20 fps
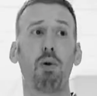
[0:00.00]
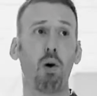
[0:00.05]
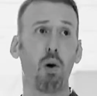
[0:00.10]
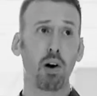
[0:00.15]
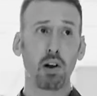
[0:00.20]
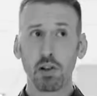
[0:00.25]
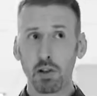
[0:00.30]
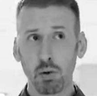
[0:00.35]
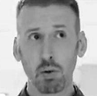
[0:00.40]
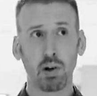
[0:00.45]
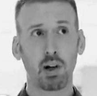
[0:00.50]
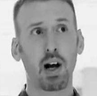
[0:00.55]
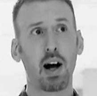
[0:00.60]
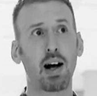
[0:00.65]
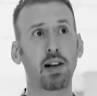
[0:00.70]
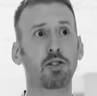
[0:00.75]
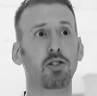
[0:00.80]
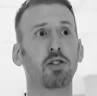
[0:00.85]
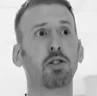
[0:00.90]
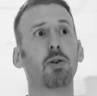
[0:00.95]
born into a
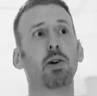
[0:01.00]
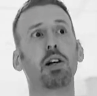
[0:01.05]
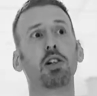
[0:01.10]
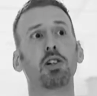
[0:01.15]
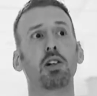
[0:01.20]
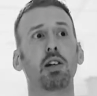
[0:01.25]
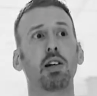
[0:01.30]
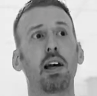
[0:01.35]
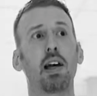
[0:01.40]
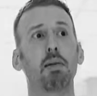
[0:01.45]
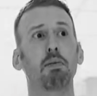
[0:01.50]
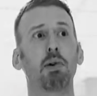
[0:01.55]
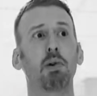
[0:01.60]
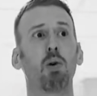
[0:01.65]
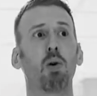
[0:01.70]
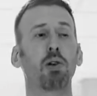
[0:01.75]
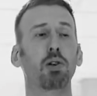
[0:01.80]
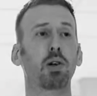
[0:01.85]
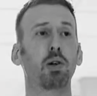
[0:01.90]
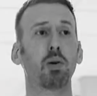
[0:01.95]
concentration camp in
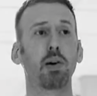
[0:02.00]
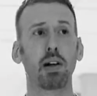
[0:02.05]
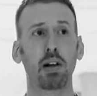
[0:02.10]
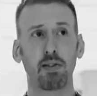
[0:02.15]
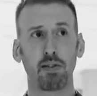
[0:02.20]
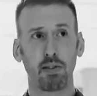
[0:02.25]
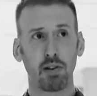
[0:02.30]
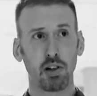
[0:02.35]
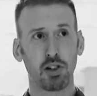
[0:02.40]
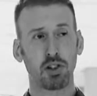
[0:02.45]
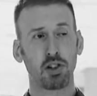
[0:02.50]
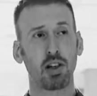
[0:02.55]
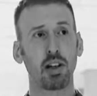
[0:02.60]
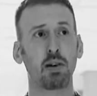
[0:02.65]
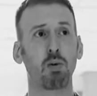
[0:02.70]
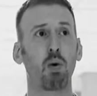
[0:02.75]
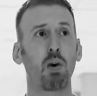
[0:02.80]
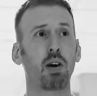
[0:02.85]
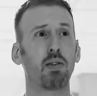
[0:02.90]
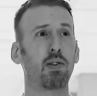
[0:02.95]
North Korea for a
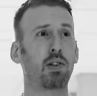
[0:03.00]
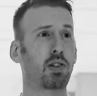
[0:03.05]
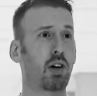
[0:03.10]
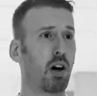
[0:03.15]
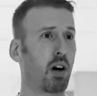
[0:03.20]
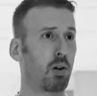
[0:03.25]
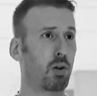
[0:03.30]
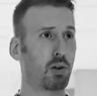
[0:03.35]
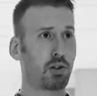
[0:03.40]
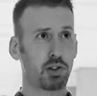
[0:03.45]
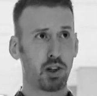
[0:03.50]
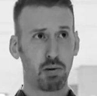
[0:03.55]
sin one of his uncles